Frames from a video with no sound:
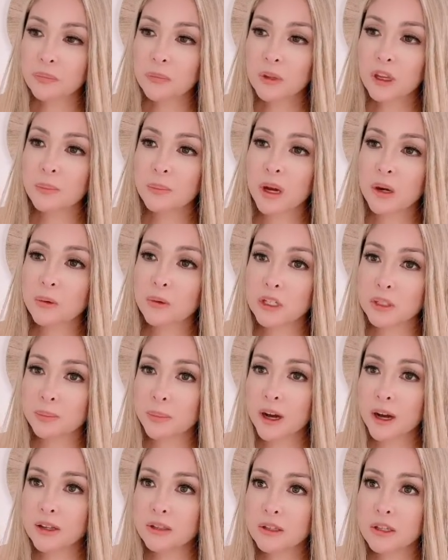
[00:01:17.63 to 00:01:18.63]
my
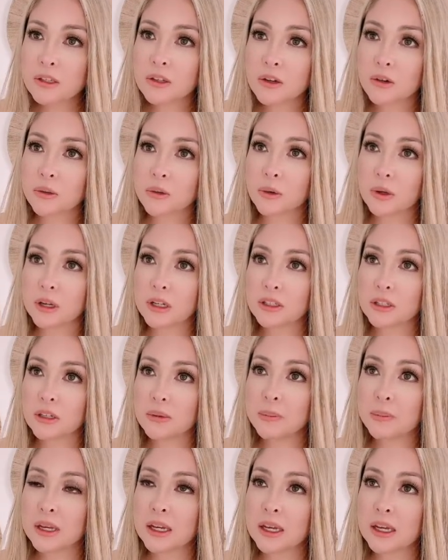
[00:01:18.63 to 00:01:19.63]
responses are going to
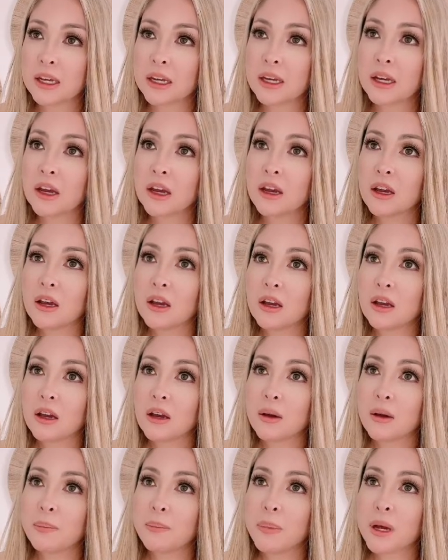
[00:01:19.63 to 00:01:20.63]
be
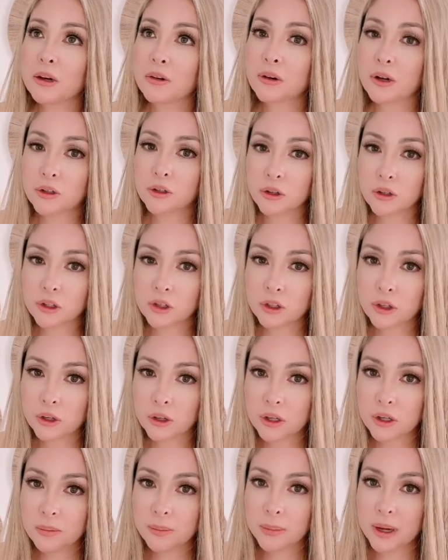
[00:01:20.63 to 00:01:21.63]
better
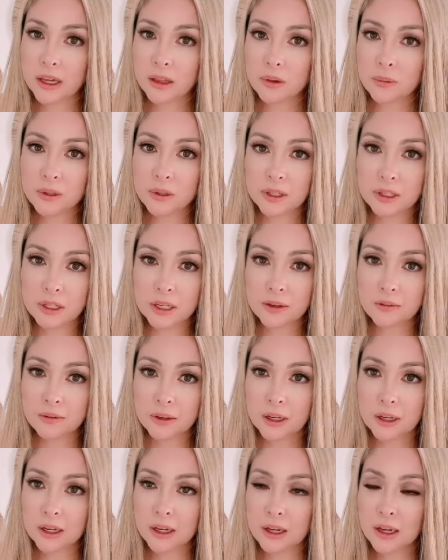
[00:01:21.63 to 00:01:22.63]
understood by the
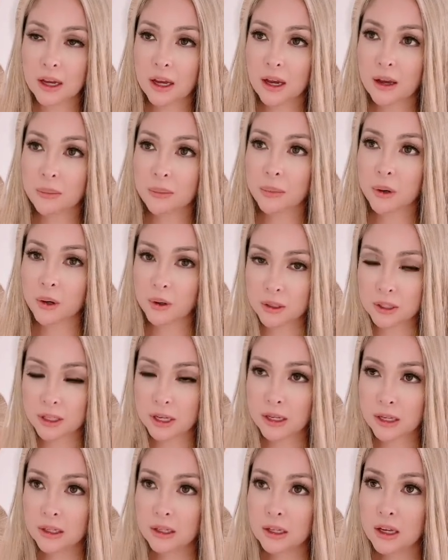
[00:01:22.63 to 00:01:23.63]
receiving
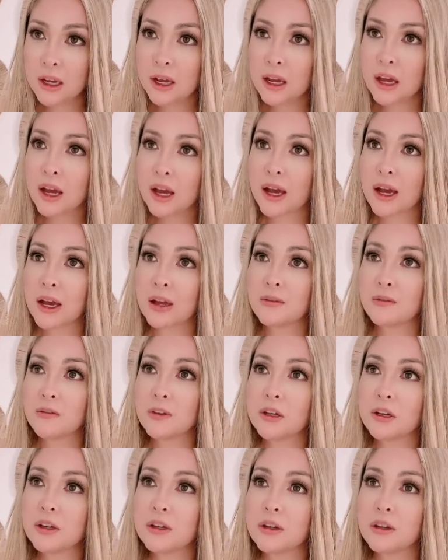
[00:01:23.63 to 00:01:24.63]
person. I
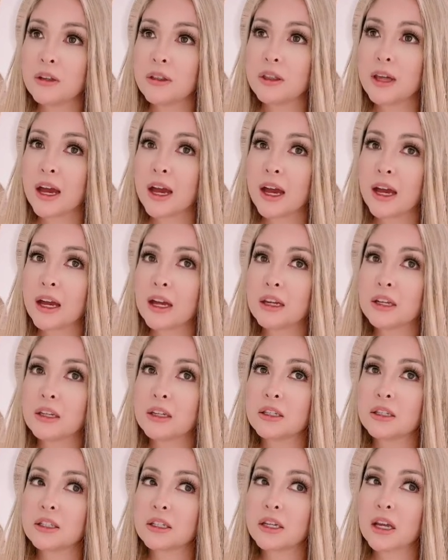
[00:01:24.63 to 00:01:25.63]
feel
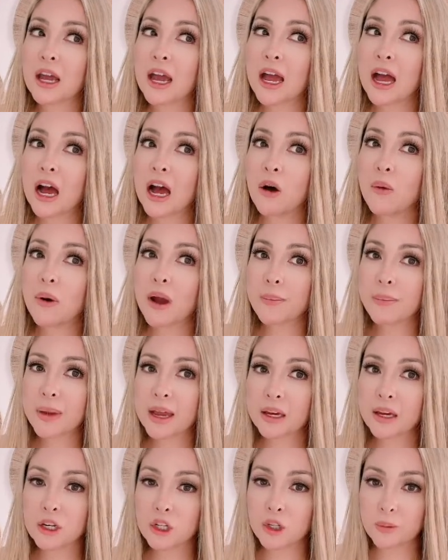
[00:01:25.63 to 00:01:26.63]
that how I
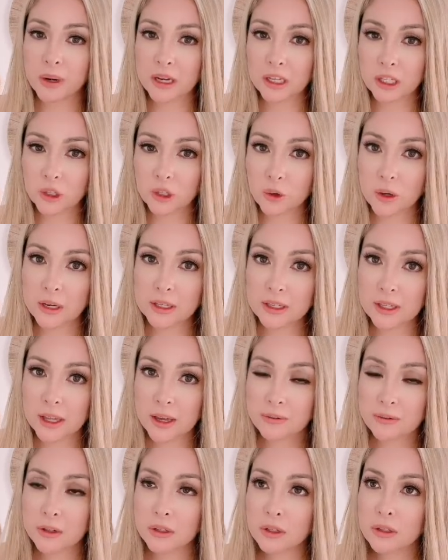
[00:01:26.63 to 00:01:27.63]
manage my stress
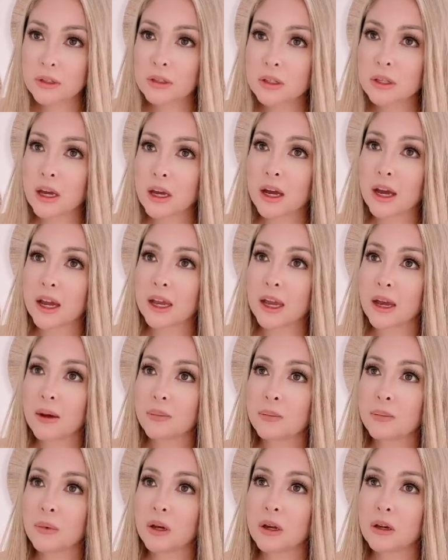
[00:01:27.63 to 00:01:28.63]
levels, I
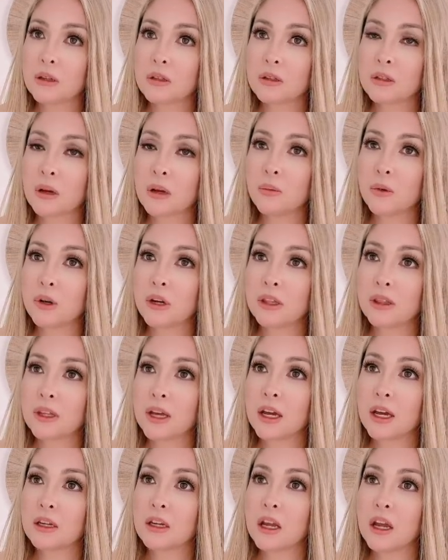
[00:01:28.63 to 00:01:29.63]
am someone
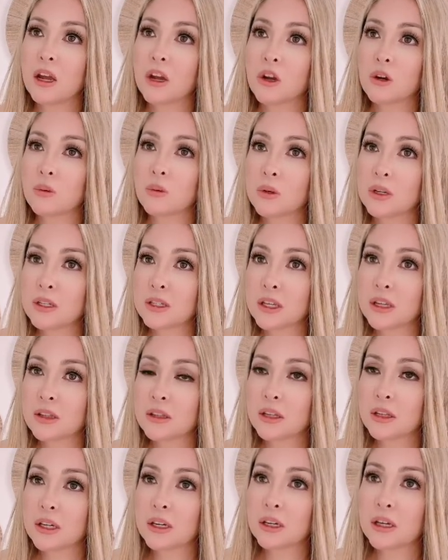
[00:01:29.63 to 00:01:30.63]
that
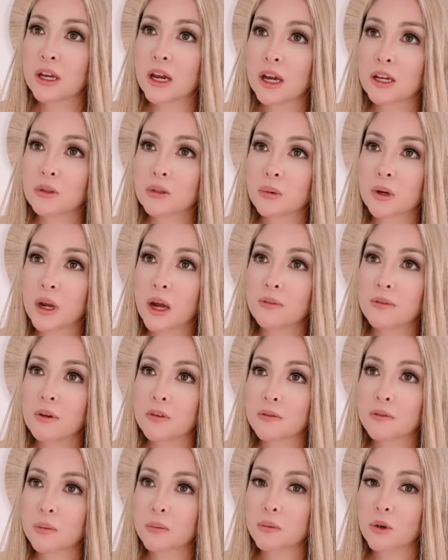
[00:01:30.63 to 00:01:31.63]
recently has recovered
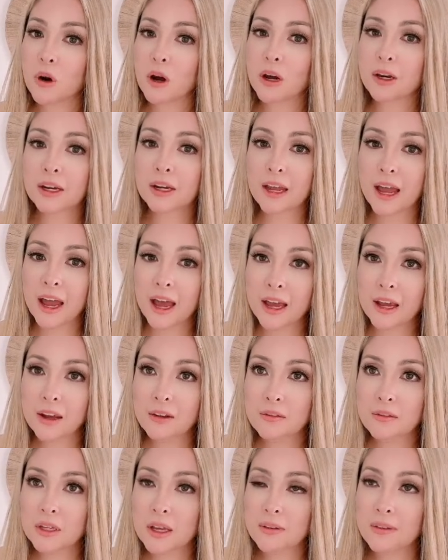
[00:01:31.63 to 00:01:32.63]
from chronic
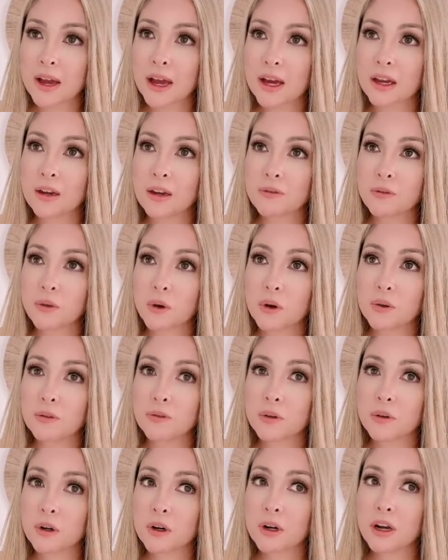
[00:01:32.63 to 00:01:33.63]
hives. I've had it
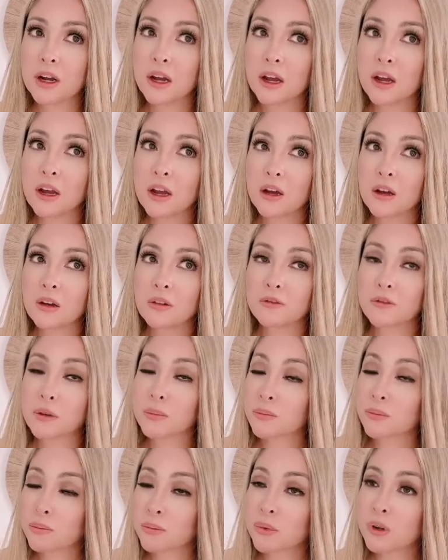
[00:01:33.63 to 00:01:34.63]
for
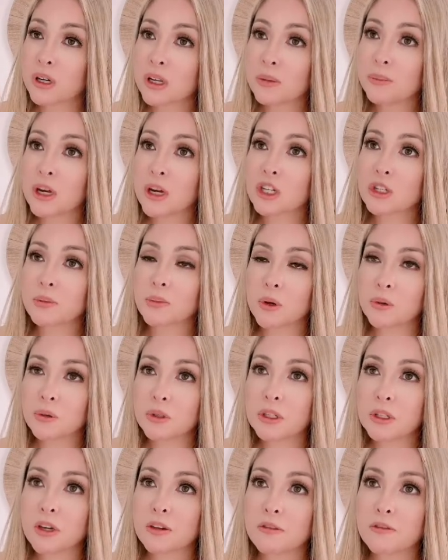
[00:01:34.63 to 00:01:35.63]
pretty much
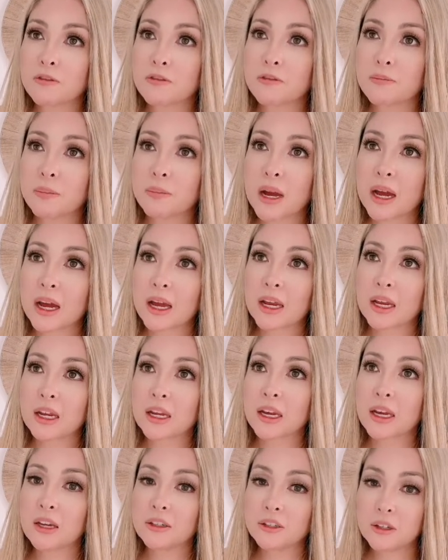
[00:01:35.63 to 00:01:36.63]
most of
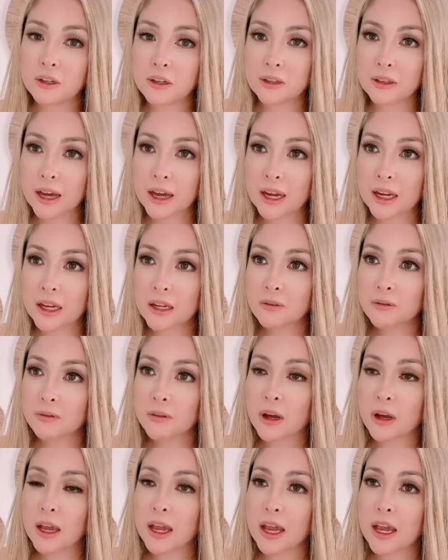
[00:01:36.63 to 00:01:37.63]
my adult life,
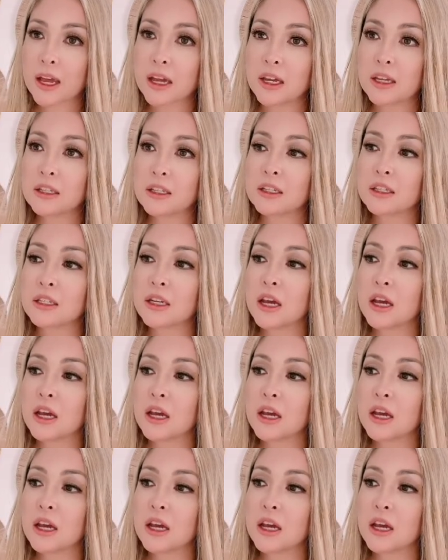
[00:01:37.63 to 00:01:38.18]
and